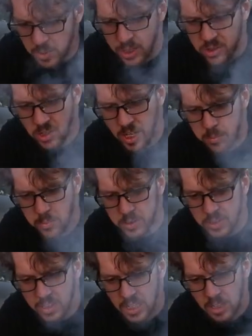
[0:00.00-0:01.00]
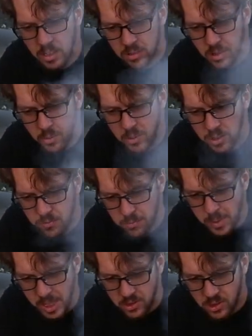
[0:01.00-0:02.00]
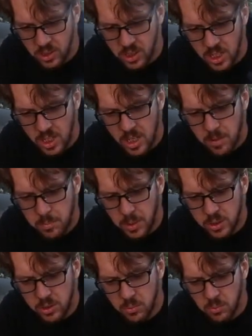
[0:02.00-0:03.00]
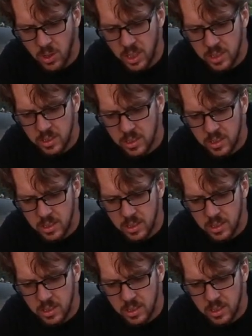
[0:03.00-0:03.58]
pressure output to get low enough pressure. But you want